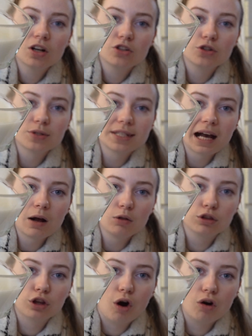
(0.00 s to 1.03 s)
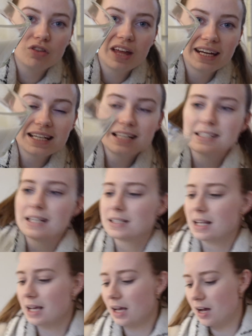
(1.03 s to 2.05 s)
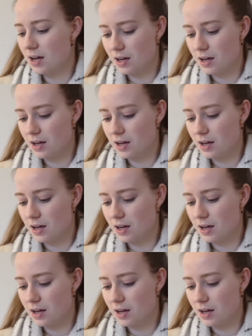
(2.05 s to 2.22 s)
Do you see how long that is? It's like